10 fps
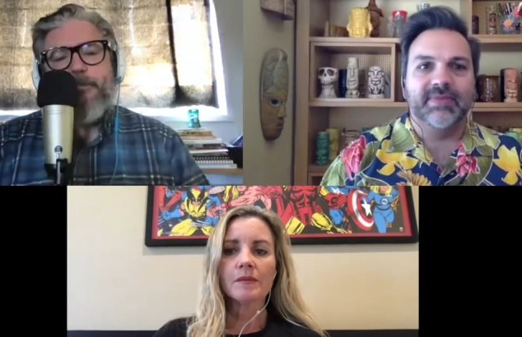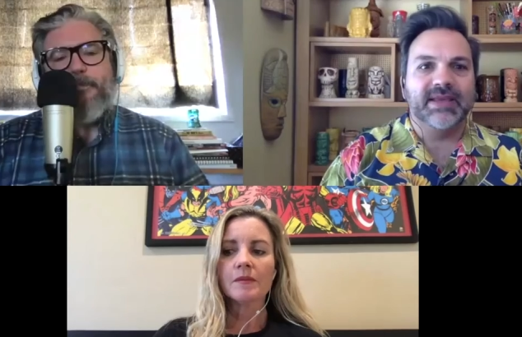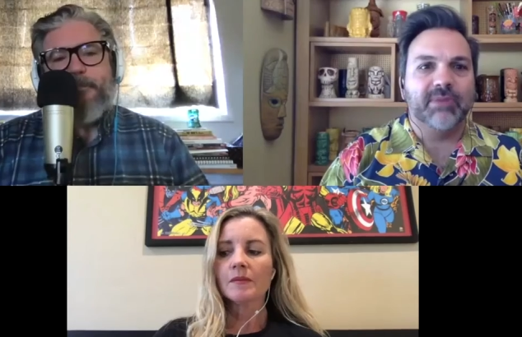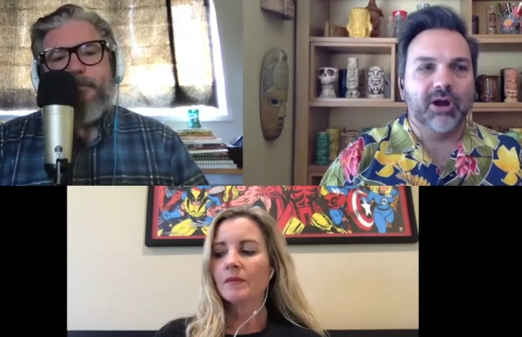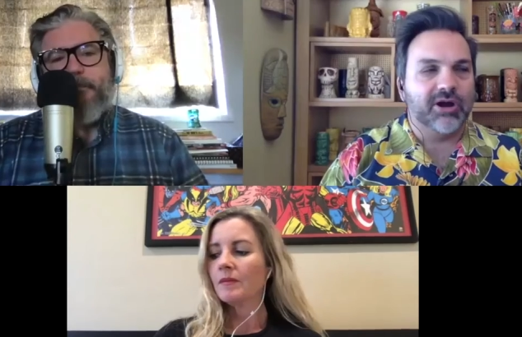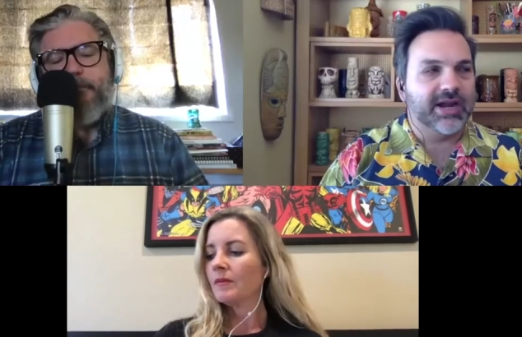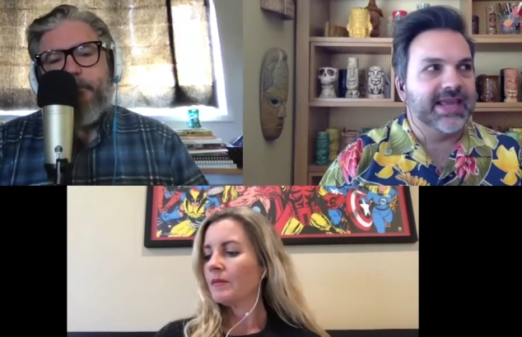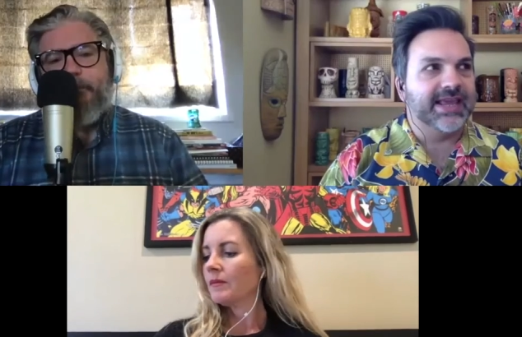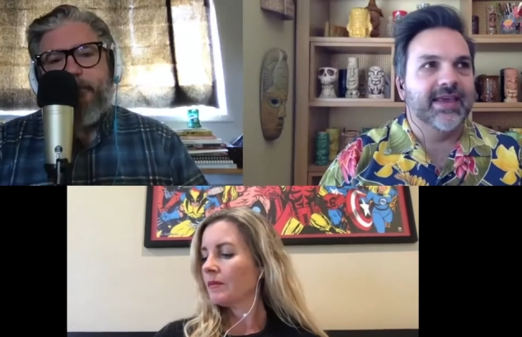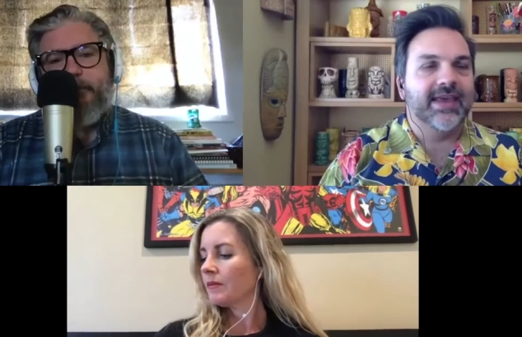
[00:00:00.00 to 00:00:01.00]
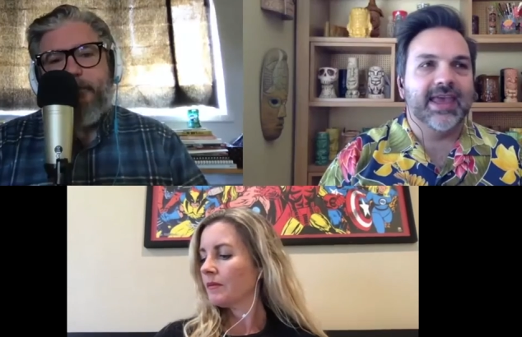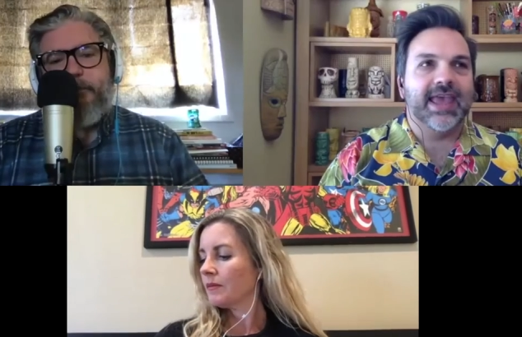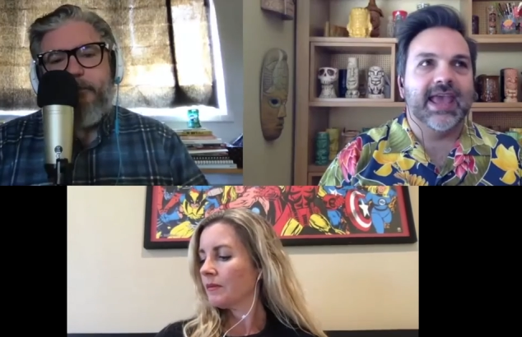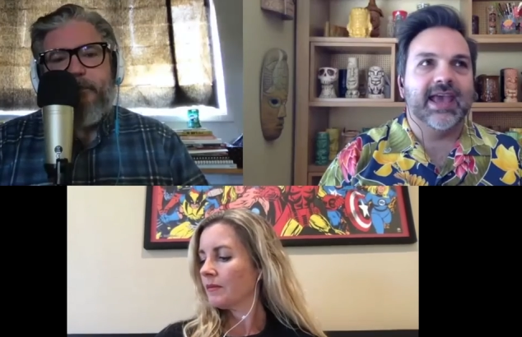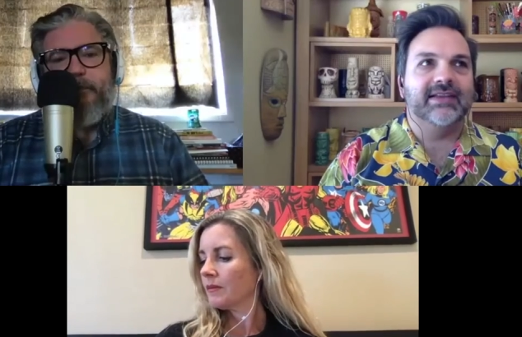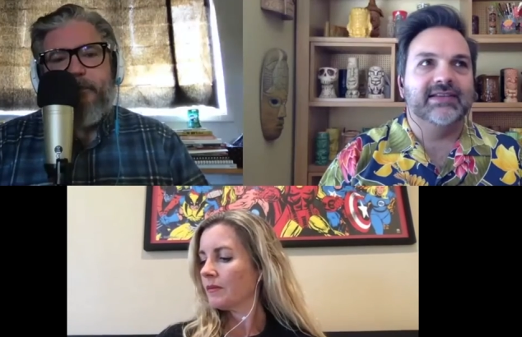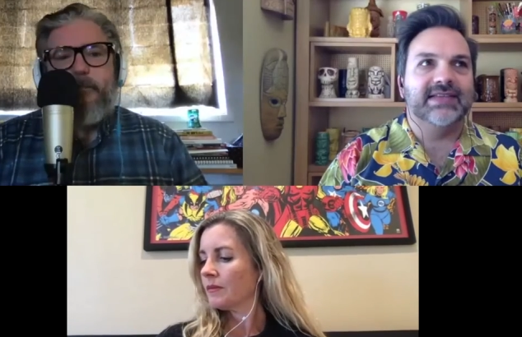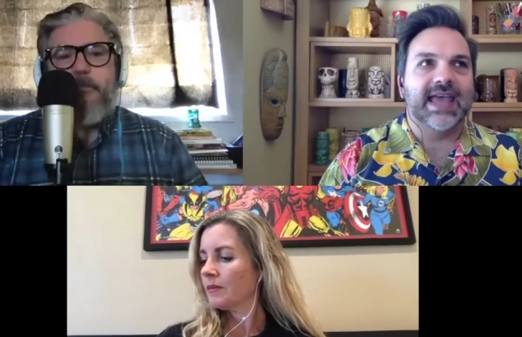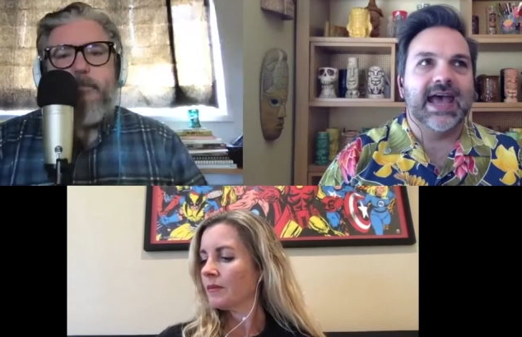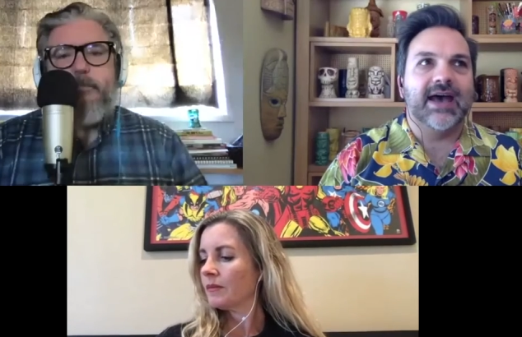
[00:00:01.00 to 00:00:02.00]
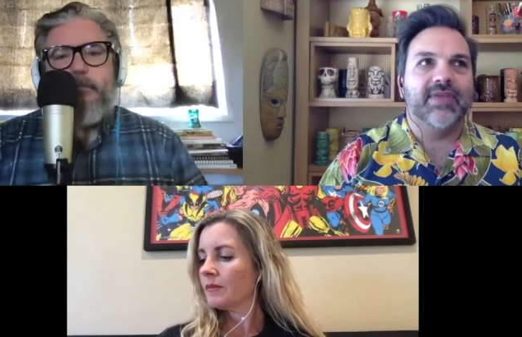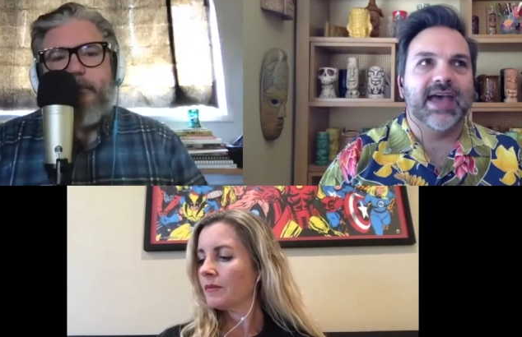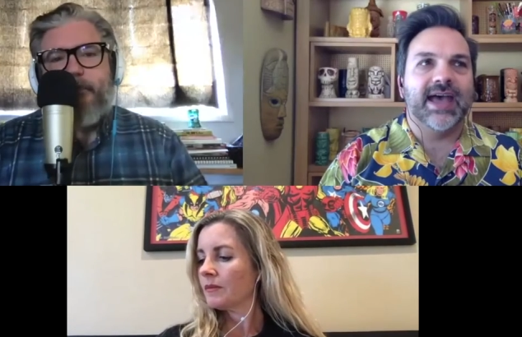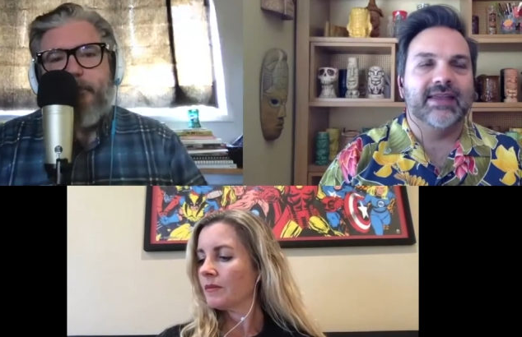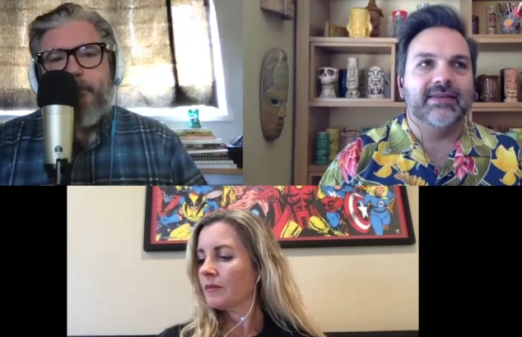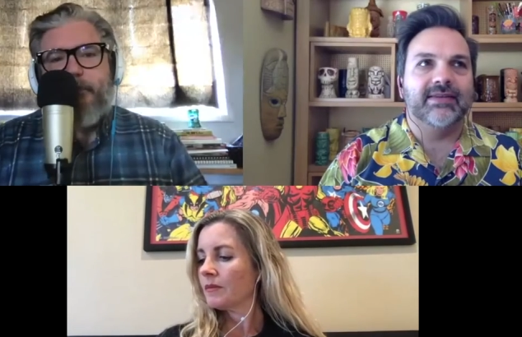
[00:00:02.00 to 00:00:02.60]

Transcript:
Speaker 1: big party, and how that,